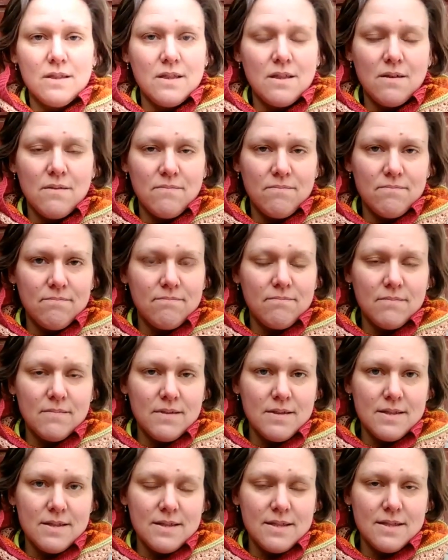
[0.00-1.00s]
the
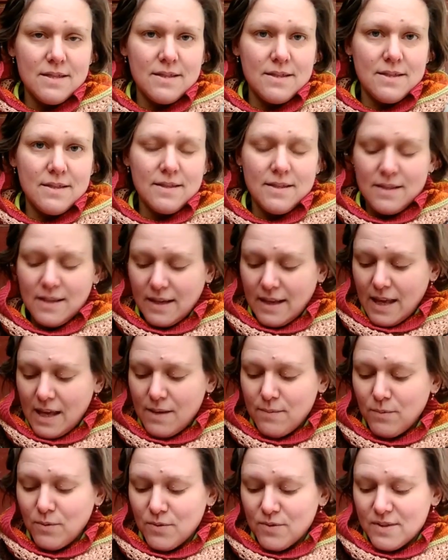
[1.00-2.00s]

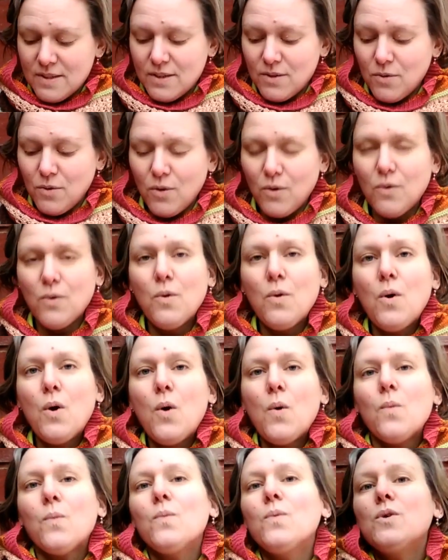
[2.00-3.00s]
cables and all
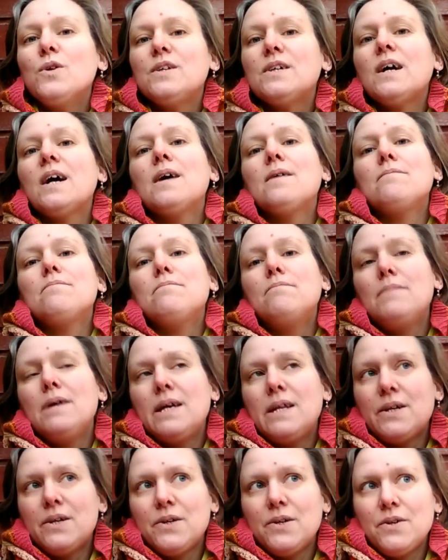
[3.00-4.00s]
would come
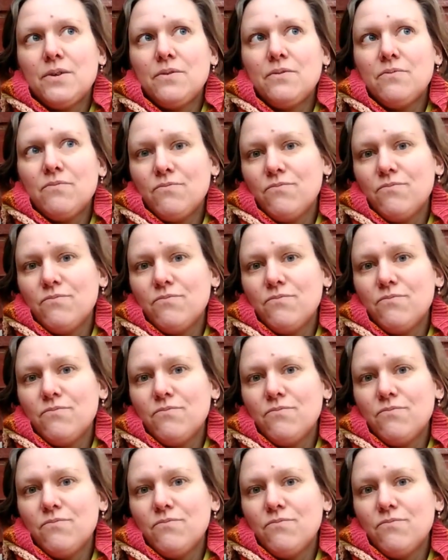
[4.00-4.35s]
better,